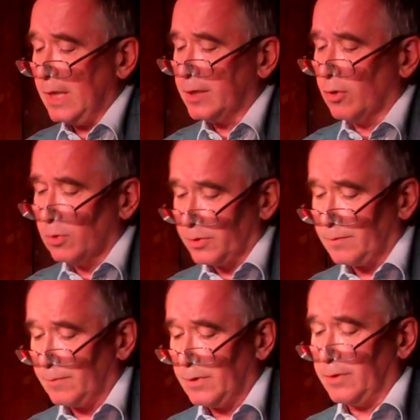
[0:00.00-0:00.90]
He
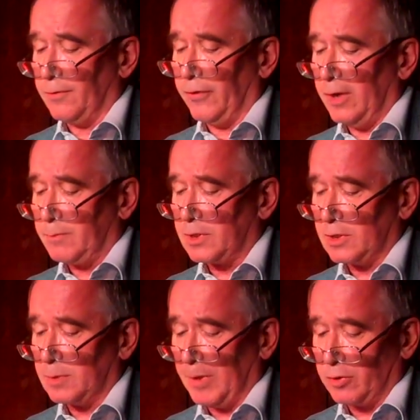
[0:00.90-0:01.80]
called the firm's
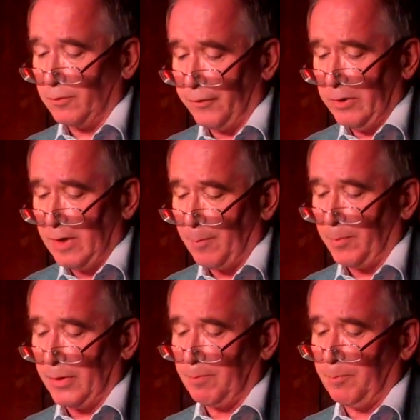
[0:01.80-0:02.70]
special phone
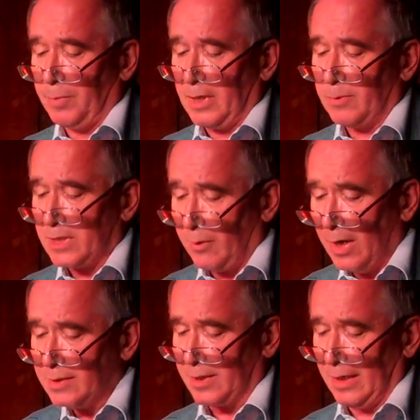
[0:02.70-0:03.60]
number, but there was
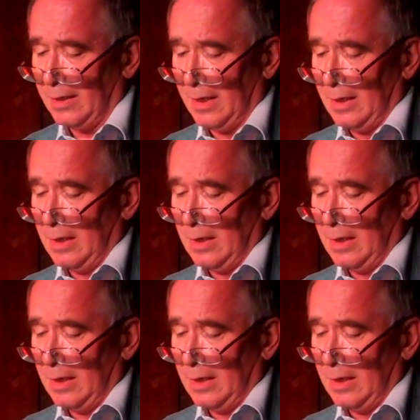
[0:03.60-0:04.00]
no answer.